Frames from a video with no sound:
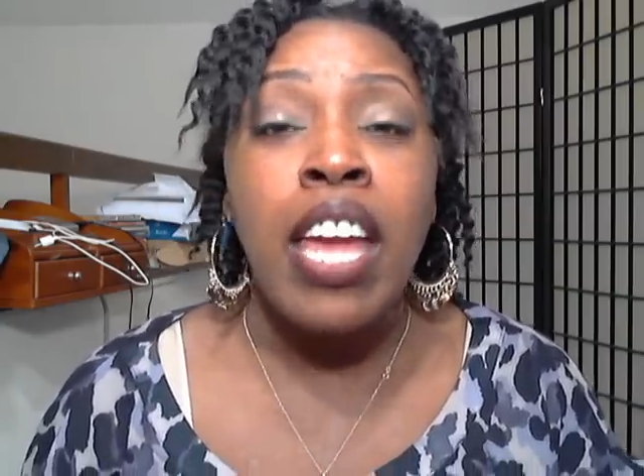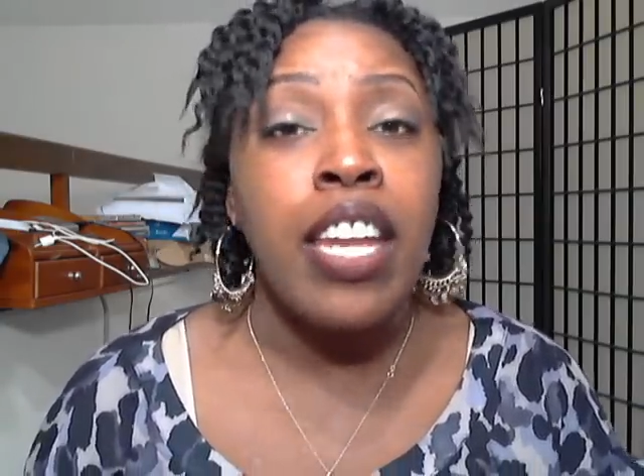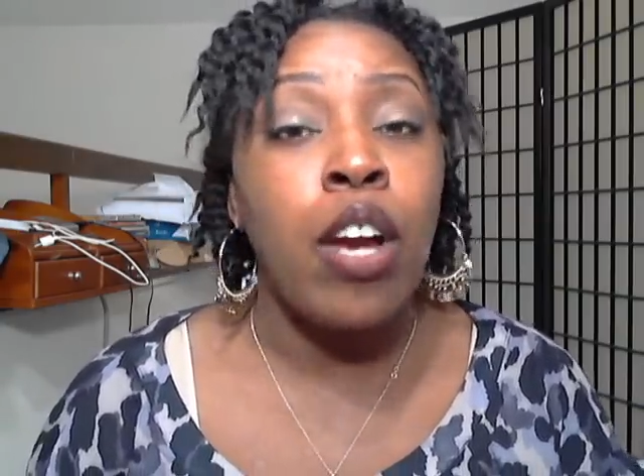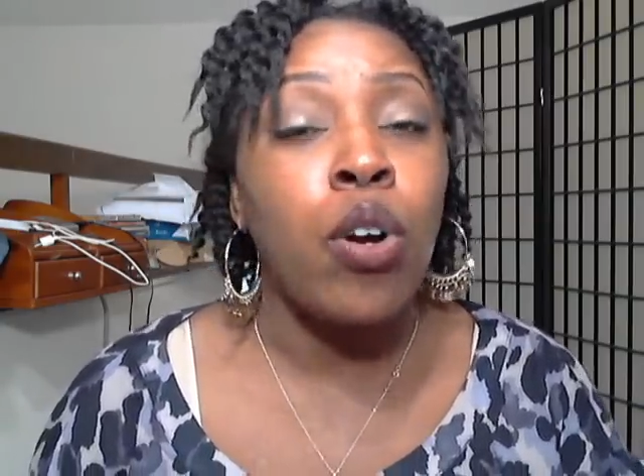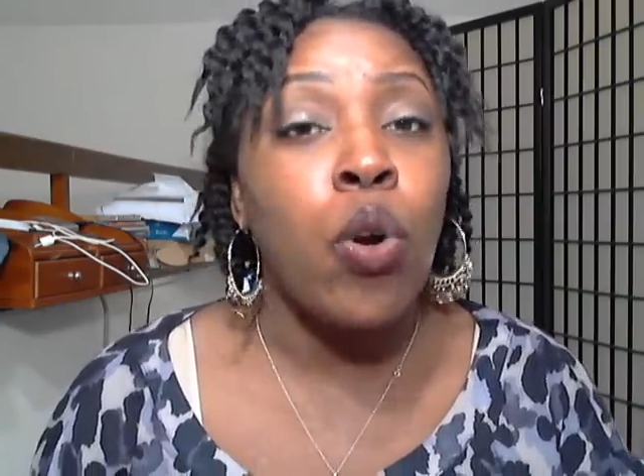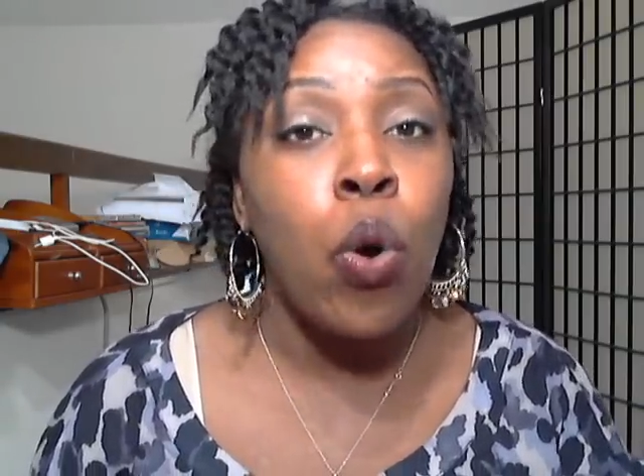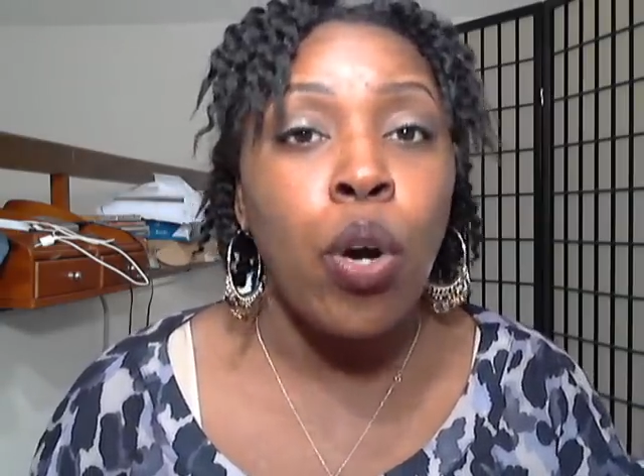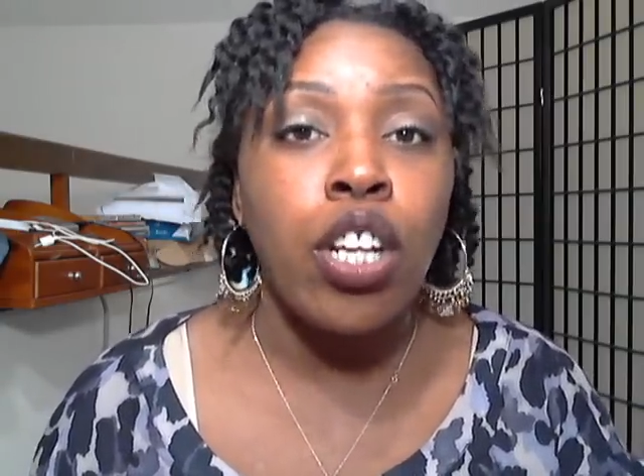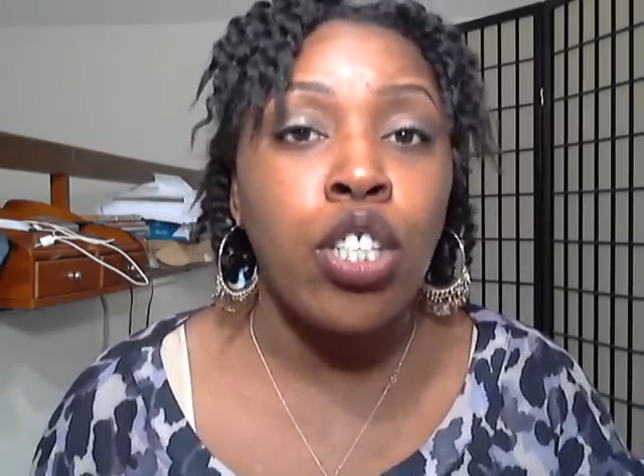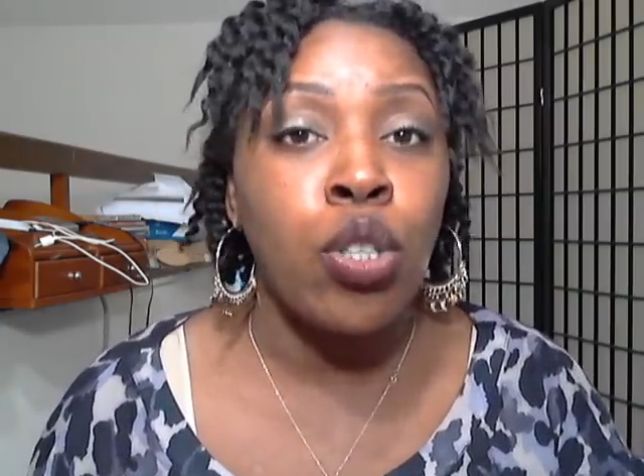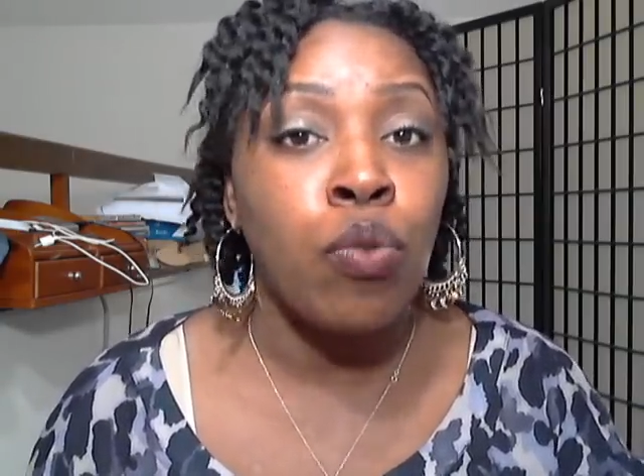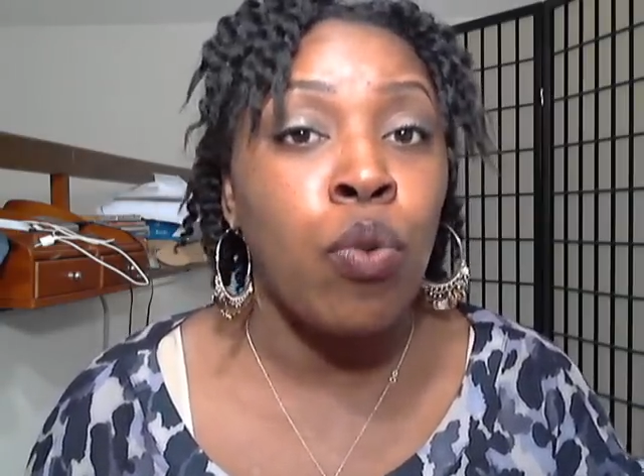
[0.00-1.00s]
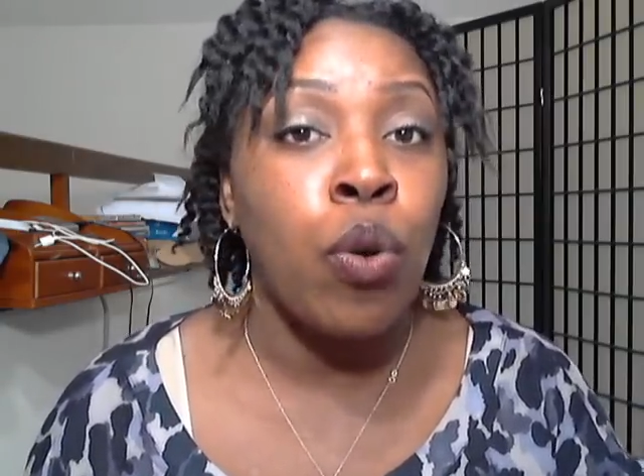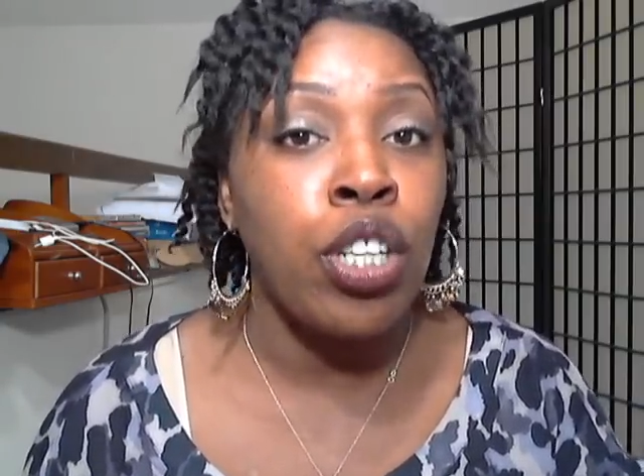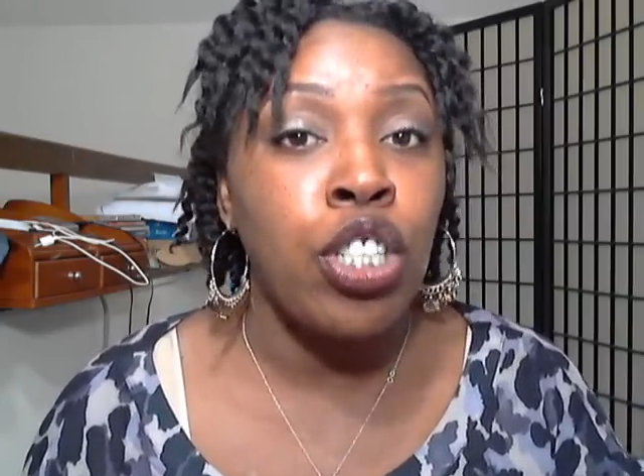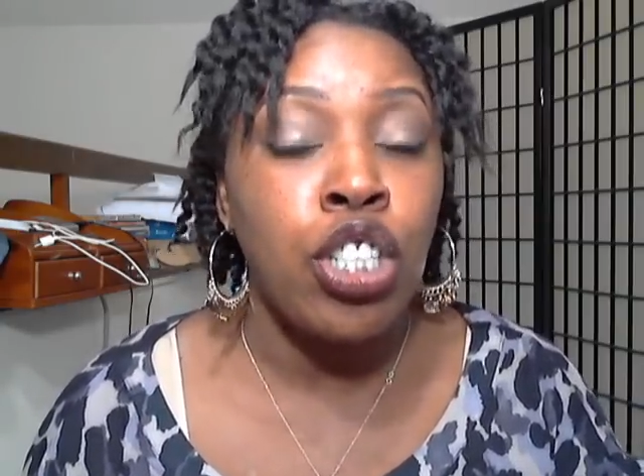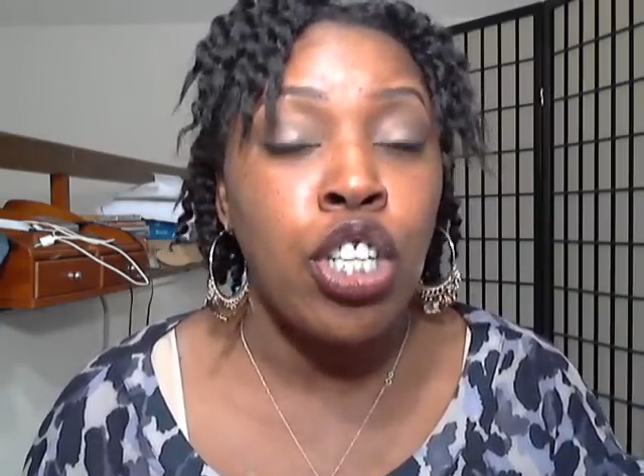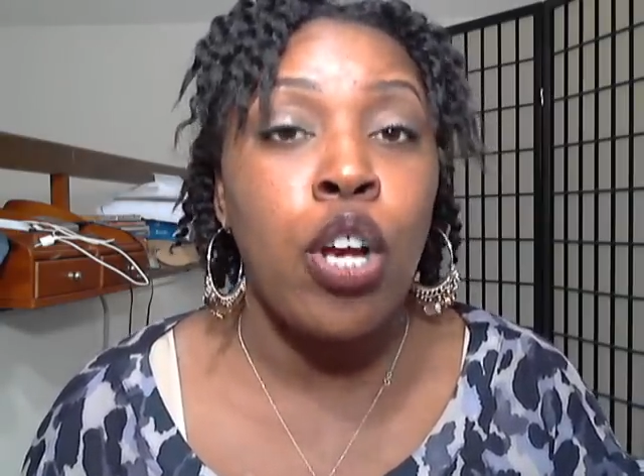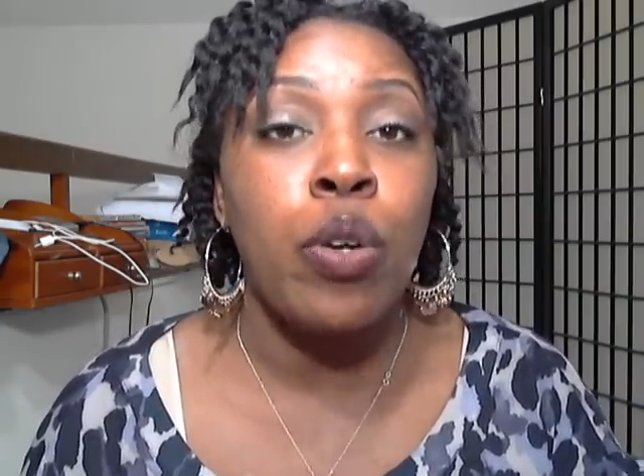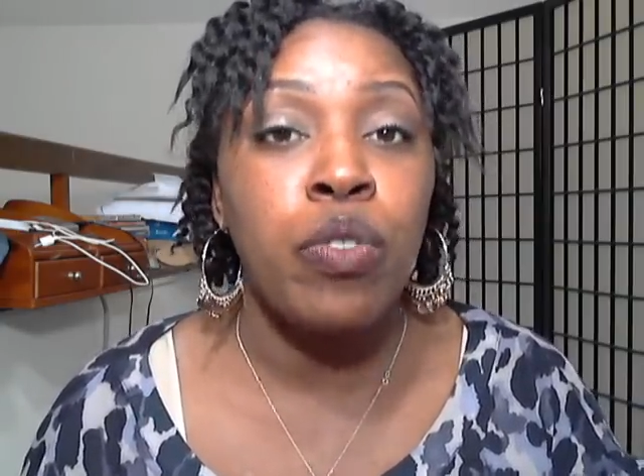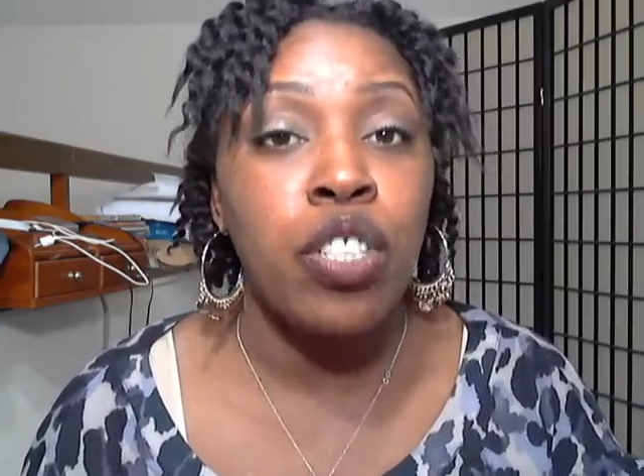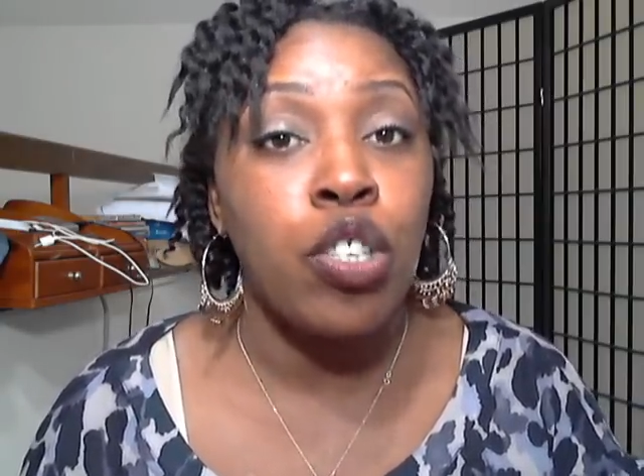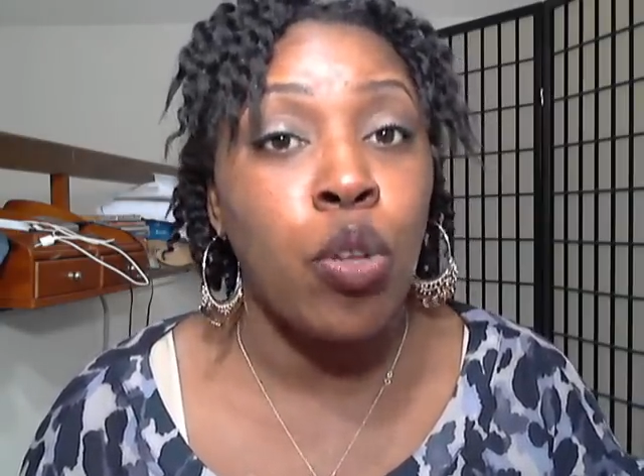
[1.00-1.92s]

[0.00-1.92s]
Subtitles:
Now, according to Roy Jones,